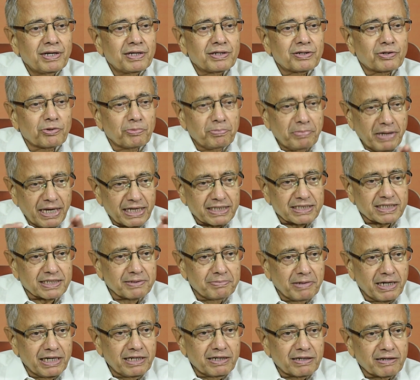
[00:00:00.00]
To make
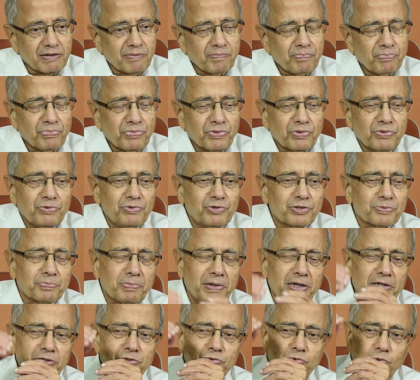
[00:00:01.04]
cement, you
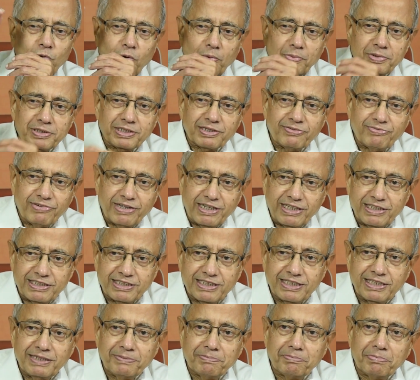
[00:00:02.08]
spend so much of
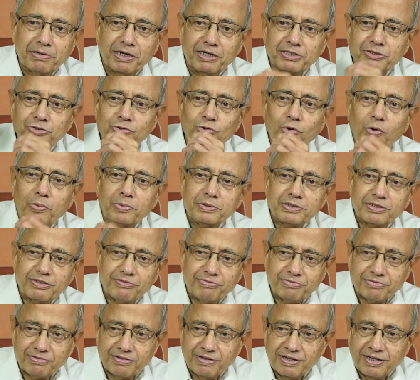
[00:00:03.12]
energy, burn so much
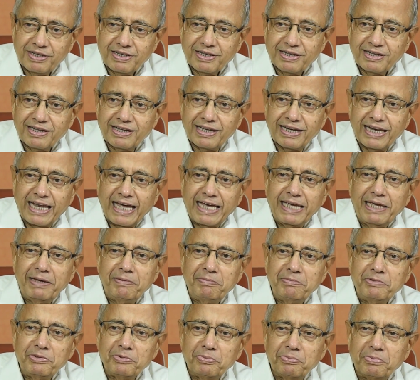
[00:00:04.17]
of
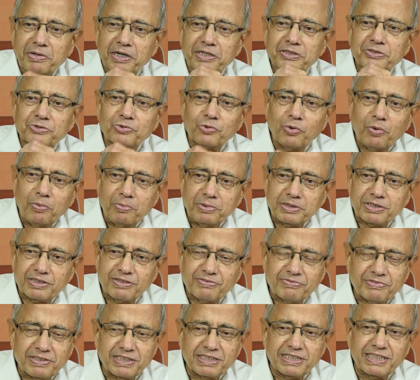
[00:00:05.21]
lime, you burn so much
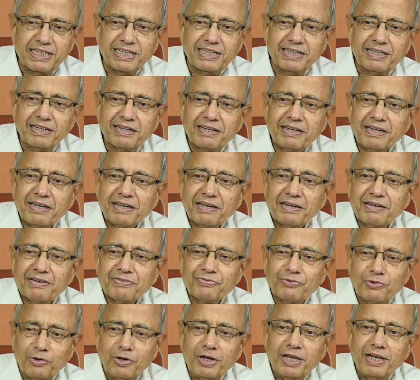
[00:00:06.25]
of this thing,
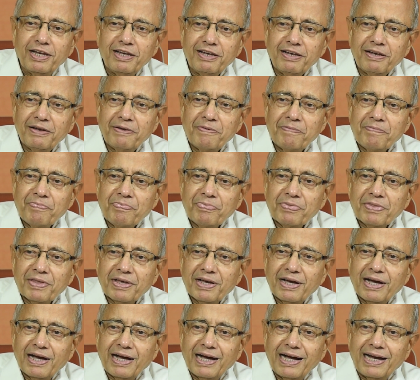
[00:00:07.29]
fuel,
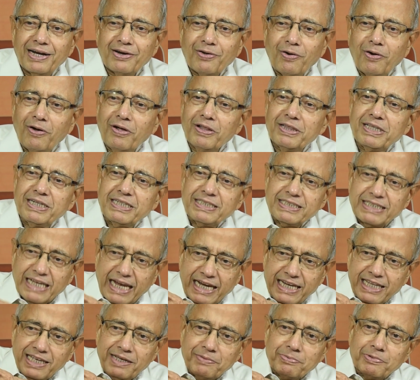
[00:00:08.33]
and all that is
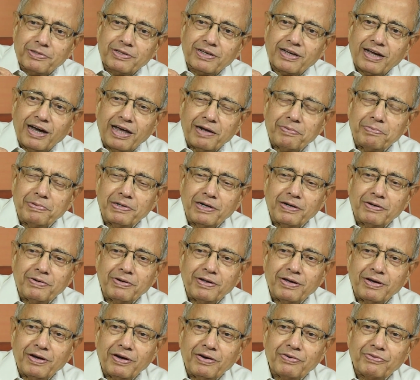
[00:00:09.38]
adding up to the carbon
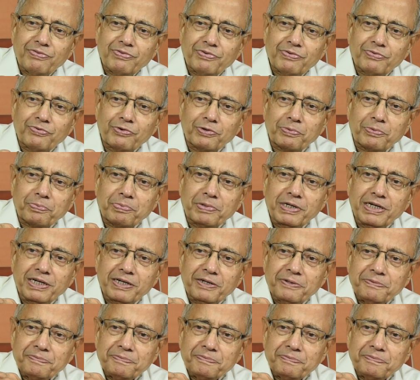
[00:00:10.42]
footprint,